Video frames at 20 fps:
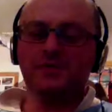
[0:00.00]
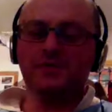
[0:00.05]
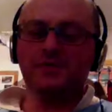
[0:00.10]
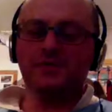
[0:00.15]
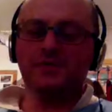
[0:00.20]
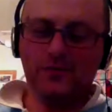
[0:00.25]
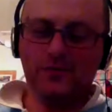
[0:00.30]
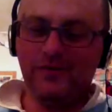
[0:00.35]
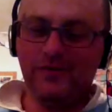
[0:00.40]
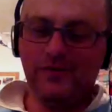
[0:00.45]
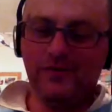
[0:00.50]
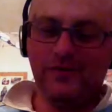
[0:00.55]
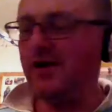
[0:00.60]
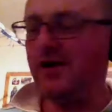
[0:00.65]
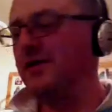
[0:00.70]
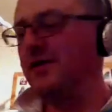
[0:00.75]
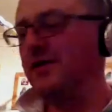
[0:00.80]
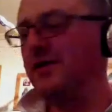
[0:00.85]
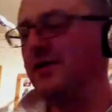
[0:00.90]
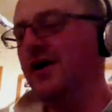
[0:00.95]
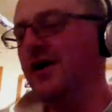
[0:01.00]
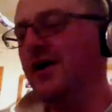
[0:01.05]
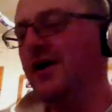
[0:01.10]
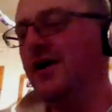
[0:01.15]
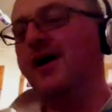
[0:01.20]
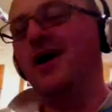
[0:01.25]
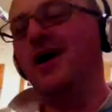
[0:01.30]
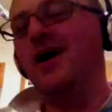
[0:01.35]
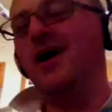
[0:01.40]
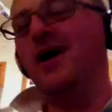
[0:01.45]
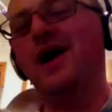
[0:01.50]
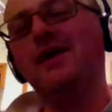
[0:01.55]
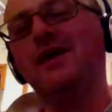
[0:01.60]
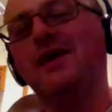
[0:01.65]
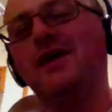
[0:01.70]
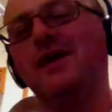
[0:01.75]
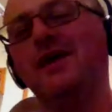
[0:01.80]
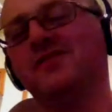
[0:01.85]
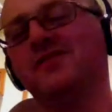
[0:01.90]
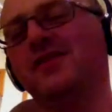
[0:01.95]
And I have to say that
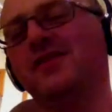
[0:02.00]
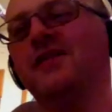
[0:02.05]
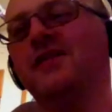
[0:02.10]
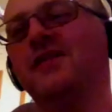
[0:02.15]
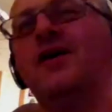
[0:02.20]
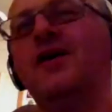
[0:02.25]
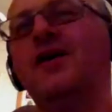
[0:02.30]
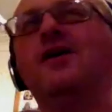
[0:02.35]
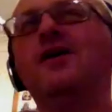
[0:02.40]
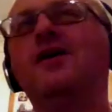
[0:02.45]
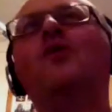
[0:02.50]
I always